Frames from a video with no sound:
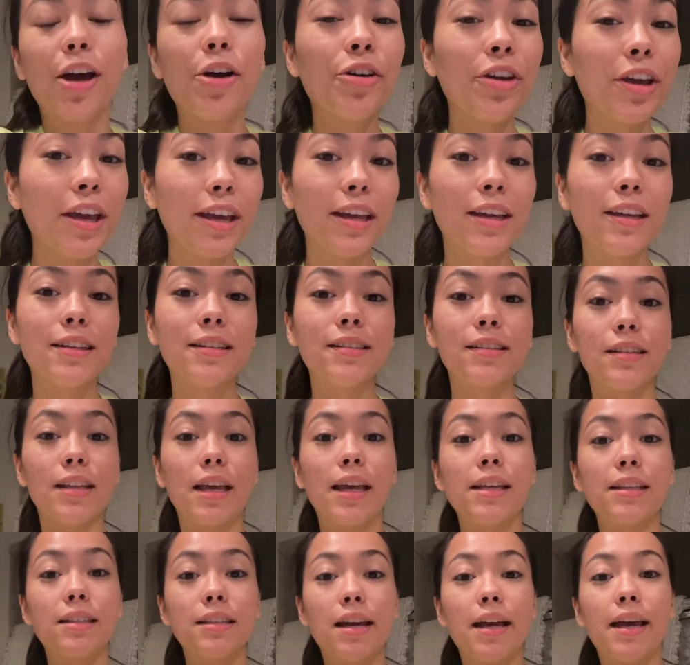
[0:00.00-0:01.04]
Okay, it is
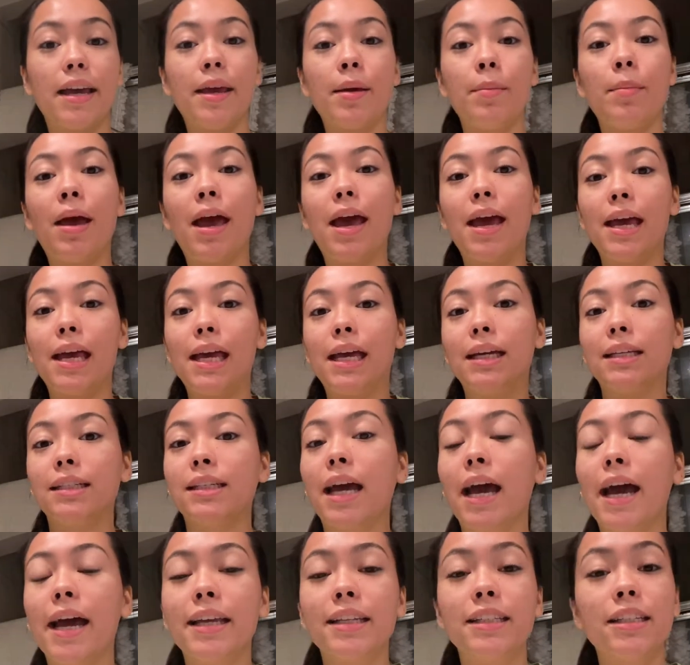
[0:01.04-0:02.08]
nighttime, and
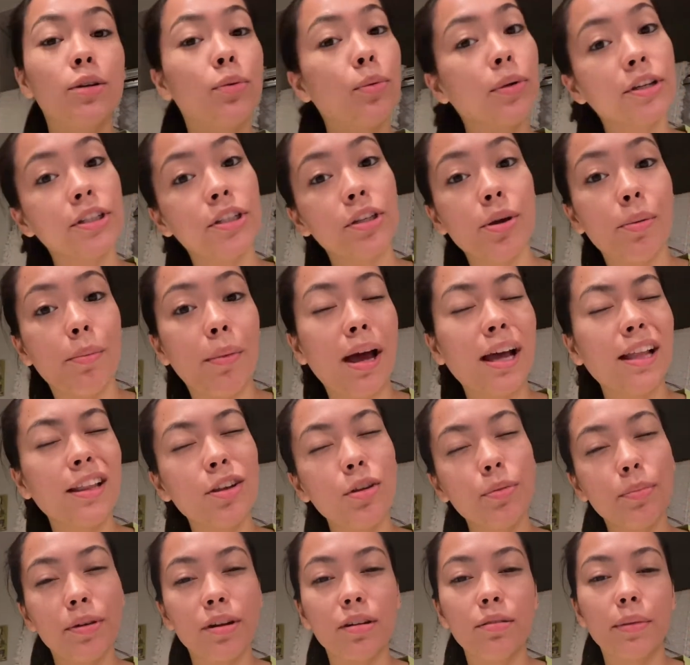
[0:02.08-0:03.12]
I did wear a
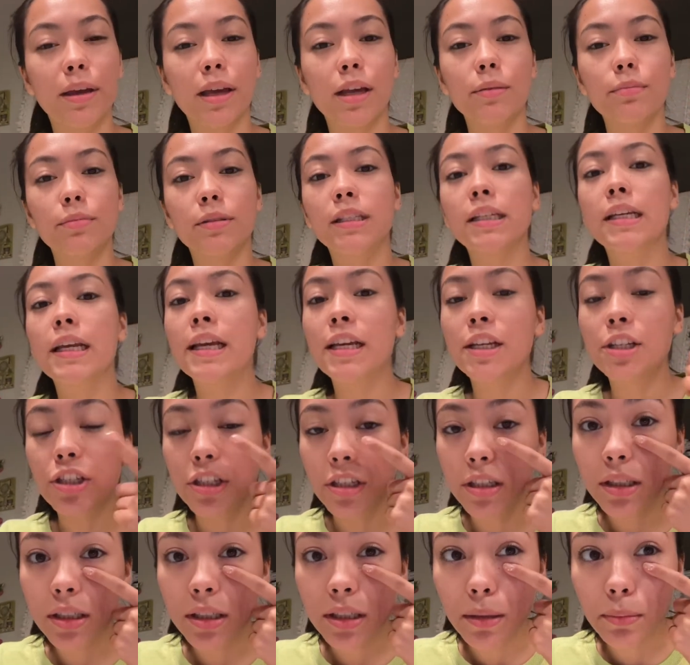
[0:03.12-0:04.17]
little bit of makeup today,
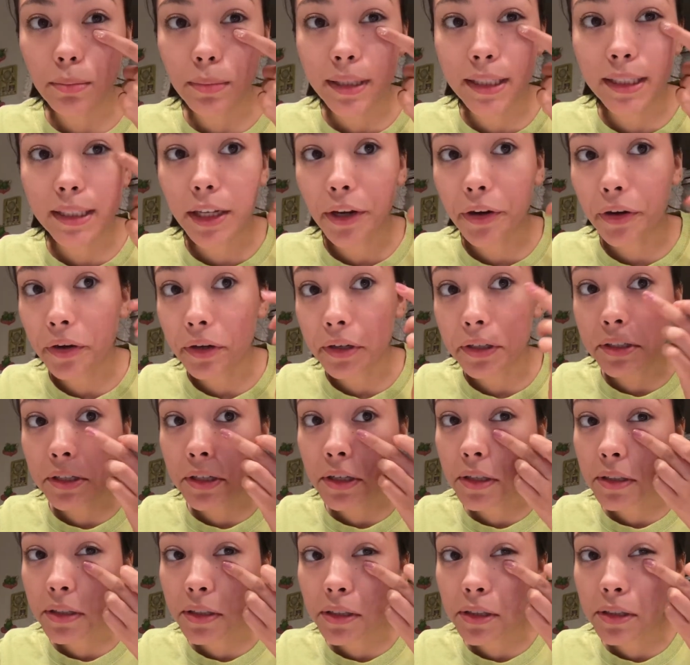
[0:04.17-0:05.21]
just some mascara. As you
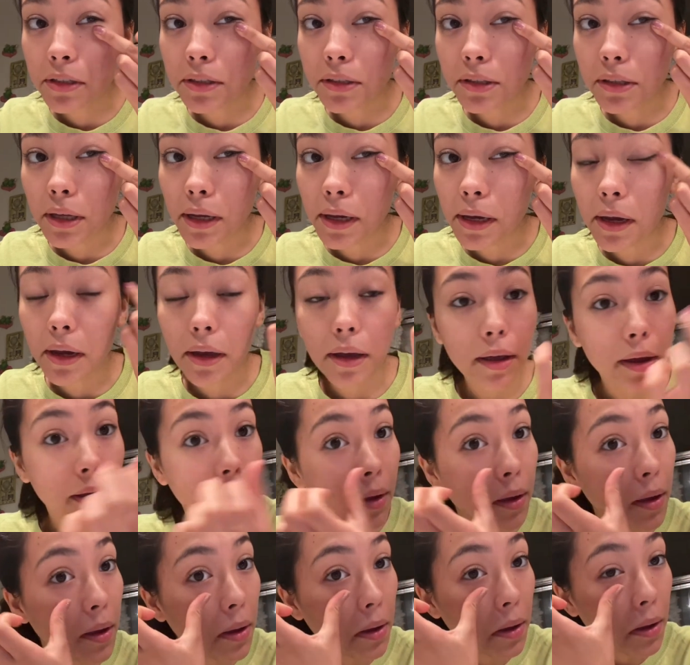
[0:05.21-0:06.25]
can see, it's like
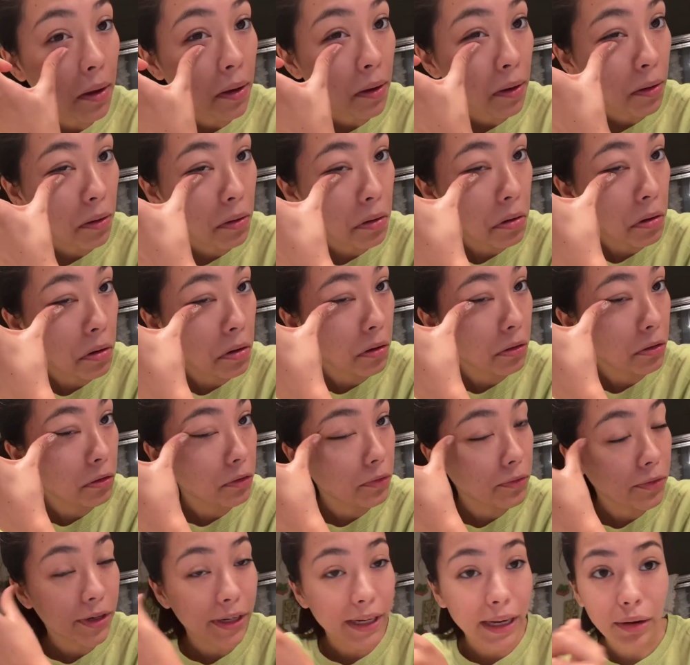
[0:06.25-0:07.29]
all
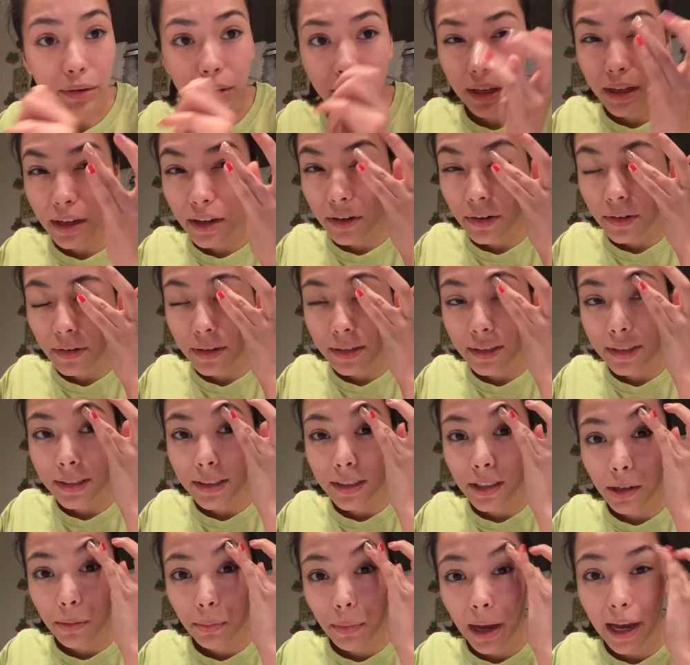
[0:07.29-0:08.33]
over down here, and
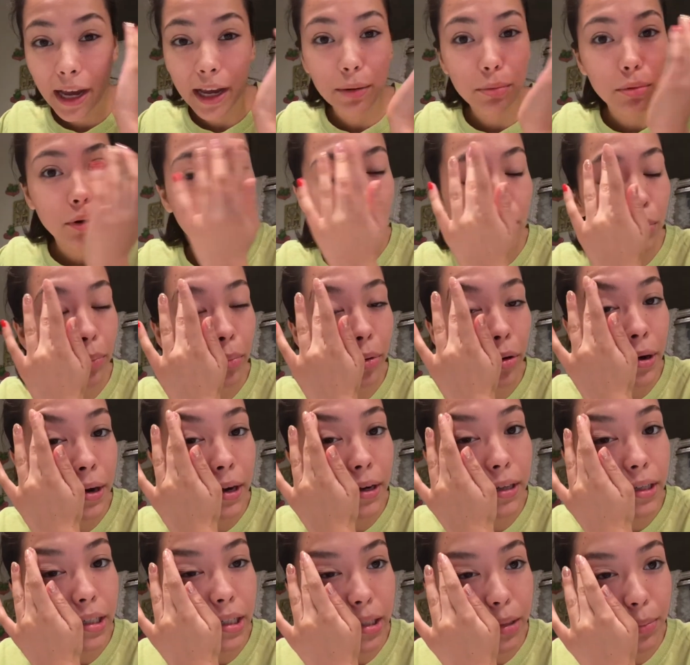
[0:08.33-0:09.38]
some eyebrow
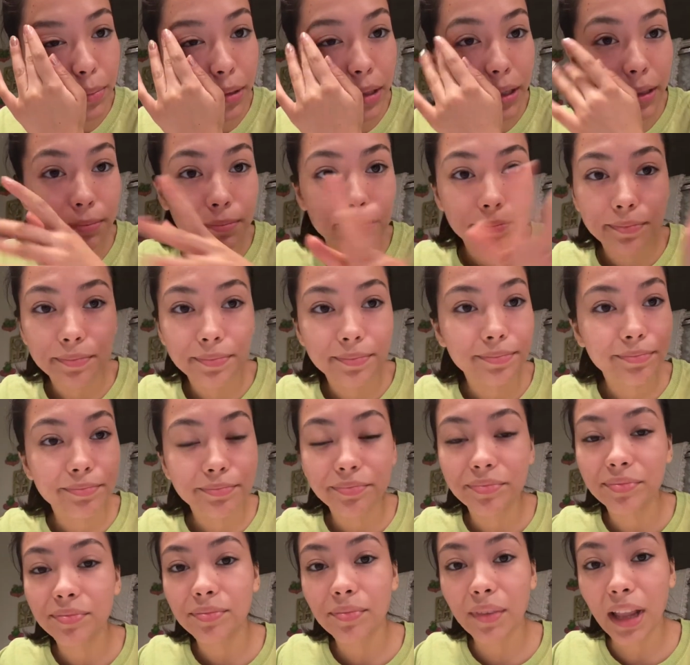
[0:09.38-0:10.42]
product, but
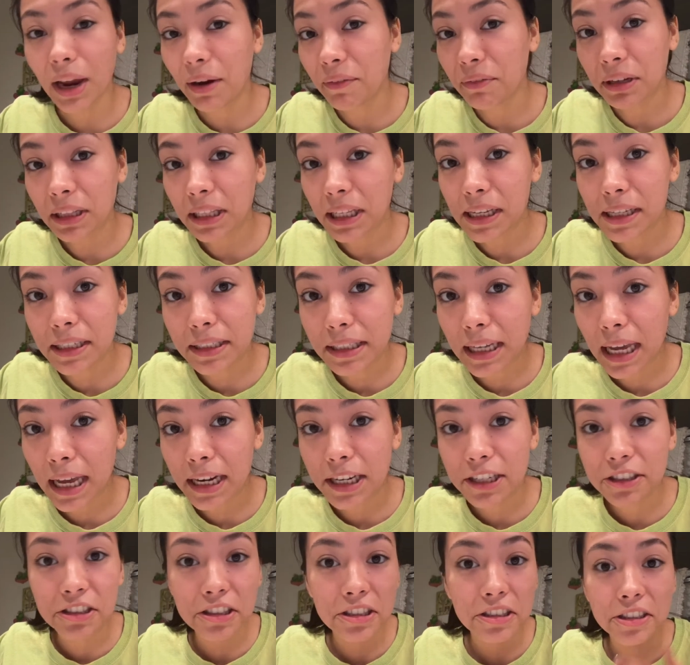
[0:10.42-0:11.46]
everything is kind
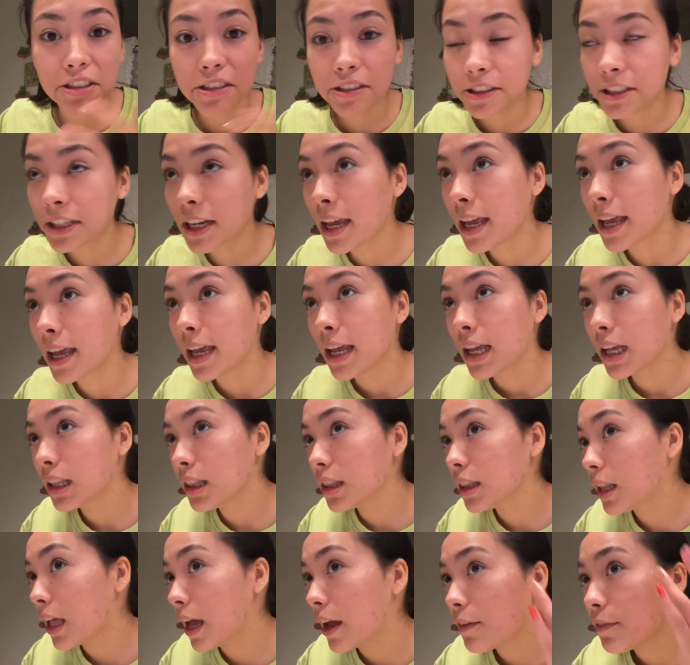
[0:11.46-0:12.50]
of just
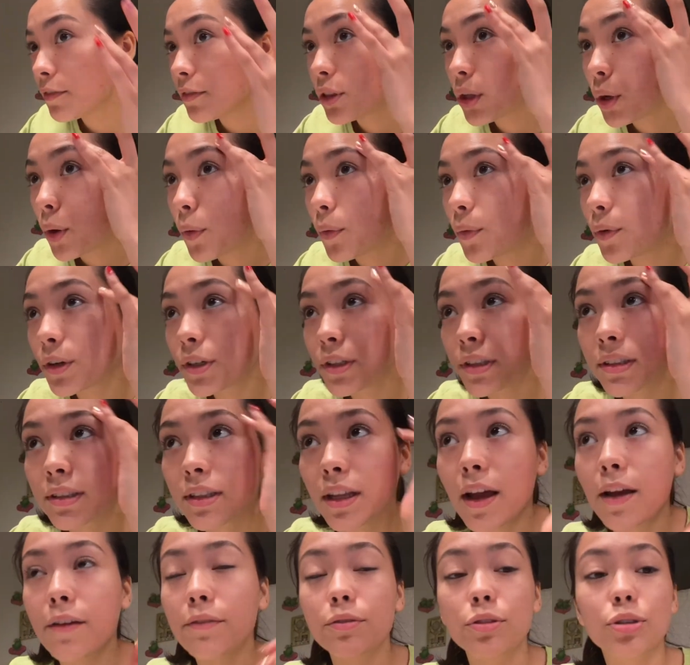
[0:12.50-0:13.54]
leftover
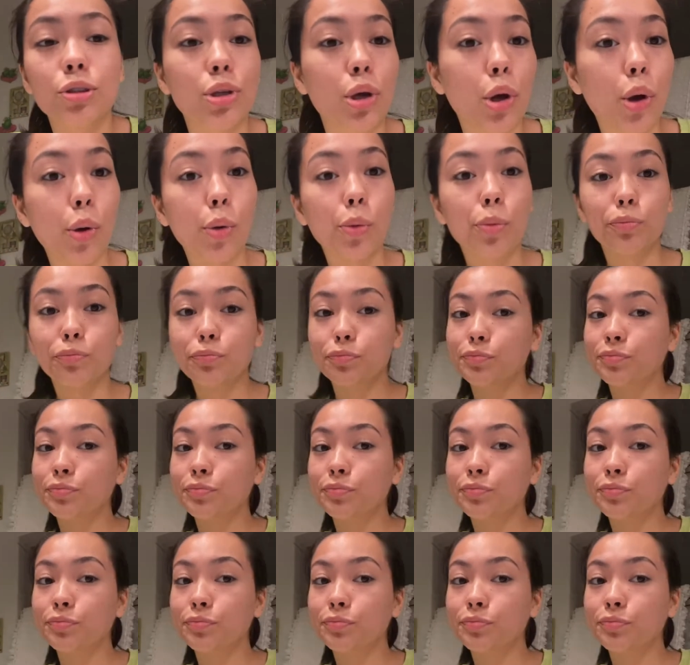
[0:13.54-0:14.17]
stuff. So